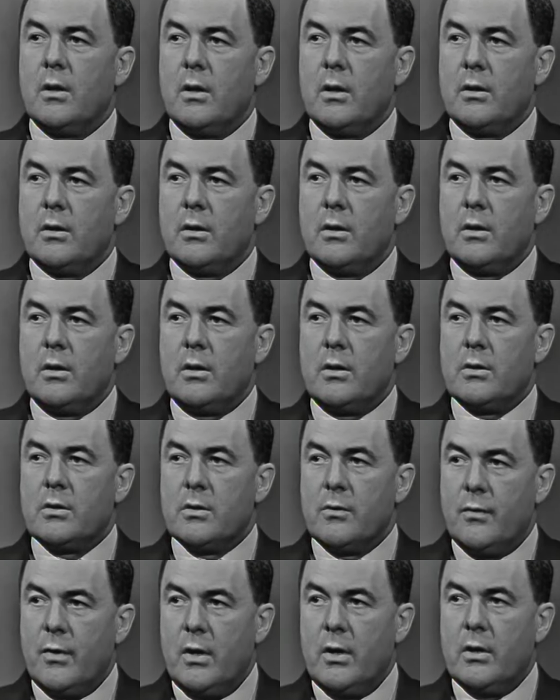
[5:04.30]
that the
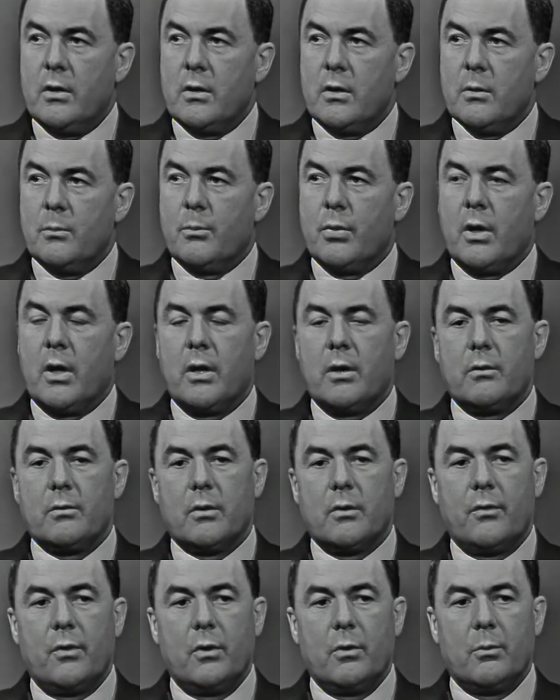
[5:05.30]
Civilian Complaint
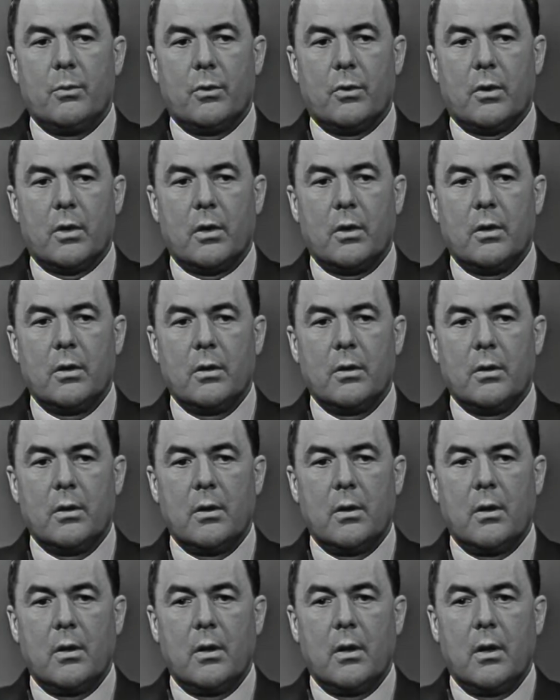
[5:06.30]
Review Board
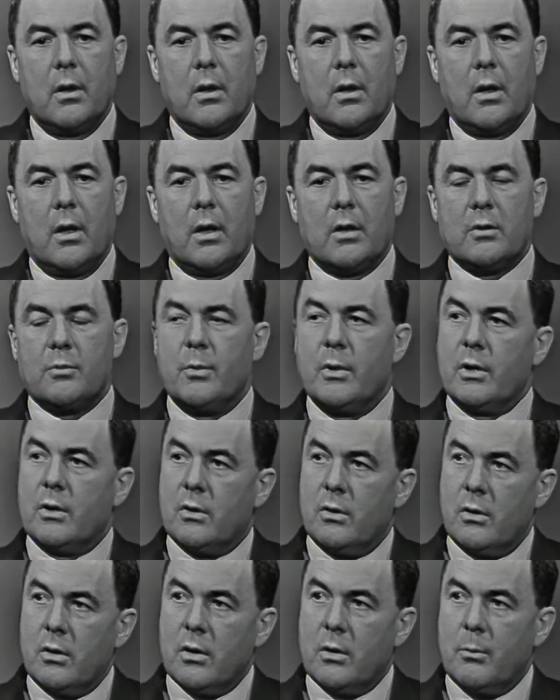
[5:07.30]
has been
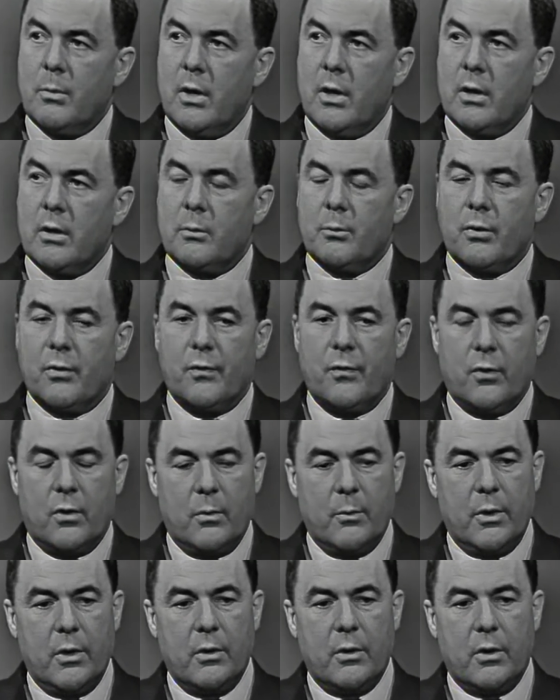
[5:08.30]
called upon to
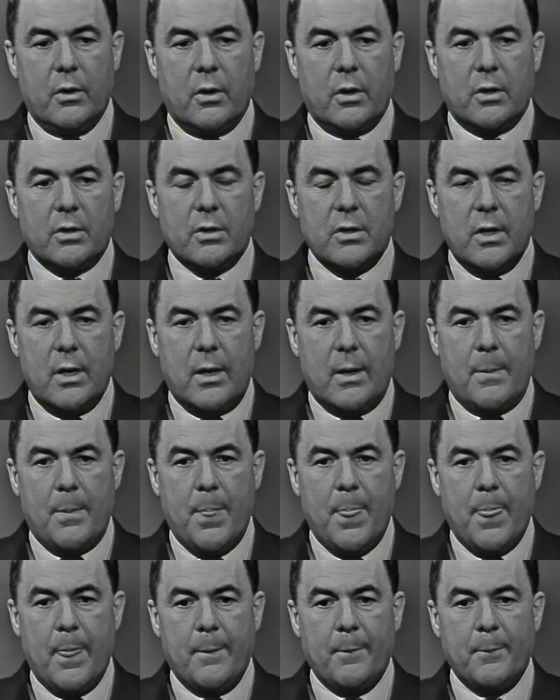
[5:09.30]
perform in New York City.
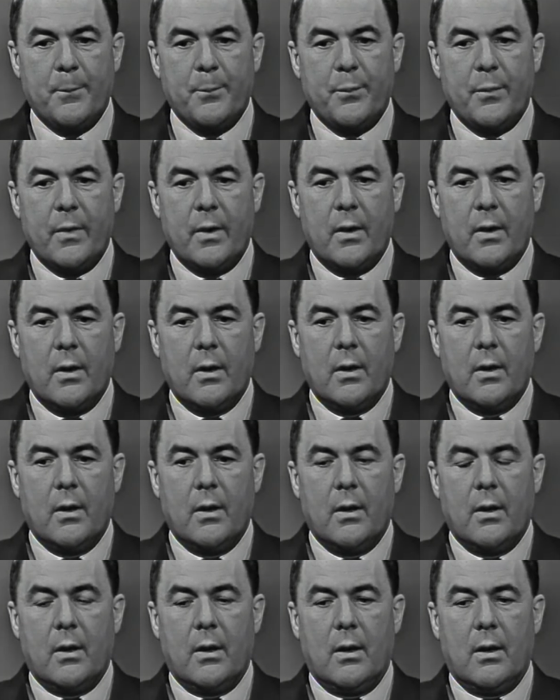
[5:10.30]

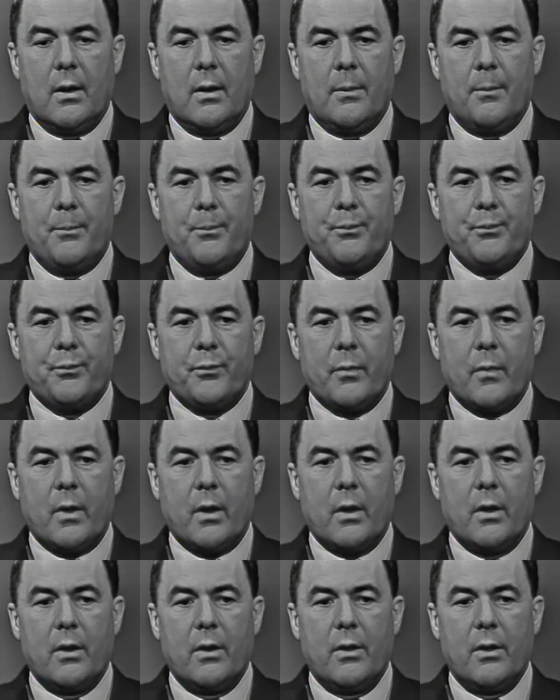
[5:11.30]
Um,
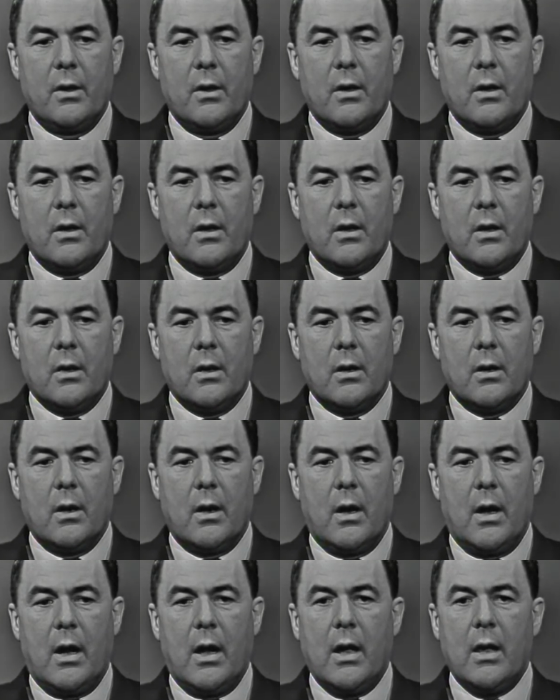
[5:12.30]
the
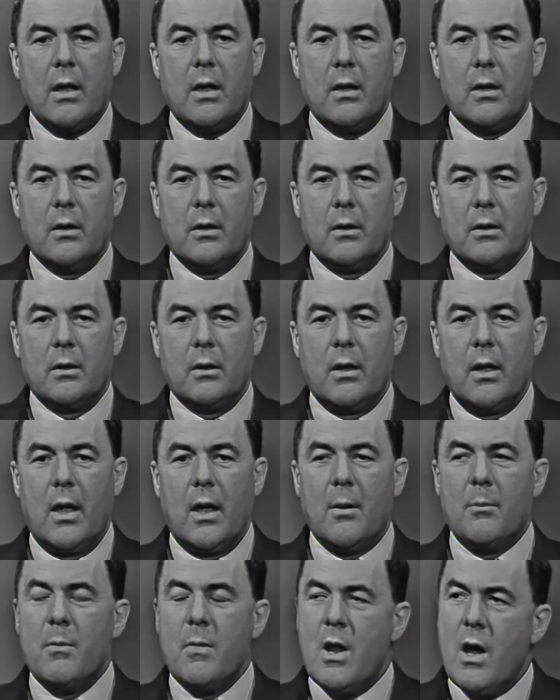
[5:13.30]
I
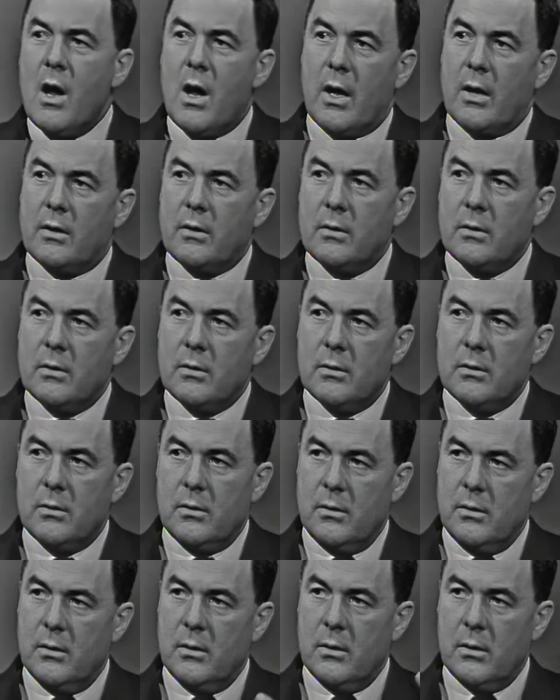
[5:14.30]
am not,
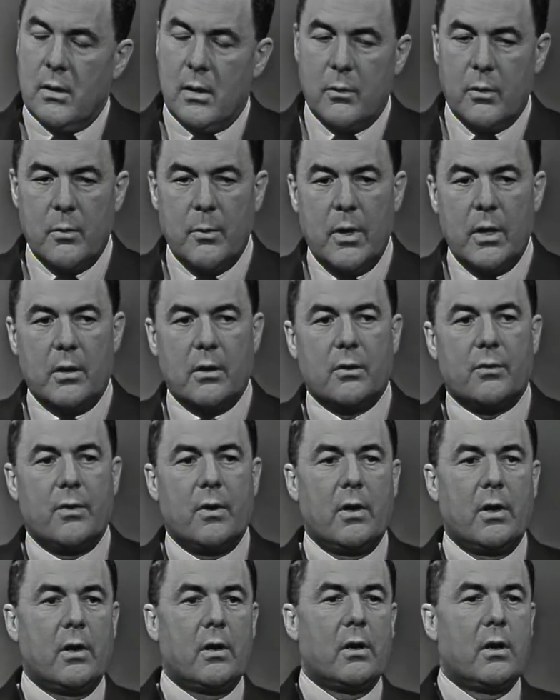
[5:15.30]
I want to make this
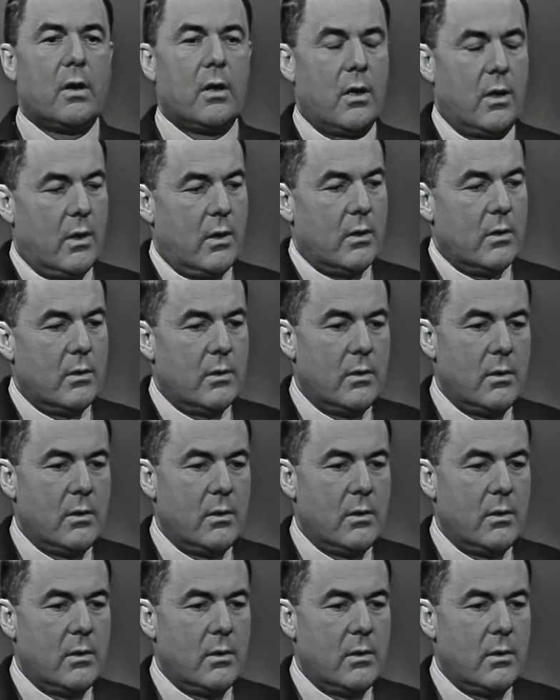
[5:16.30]
very clear,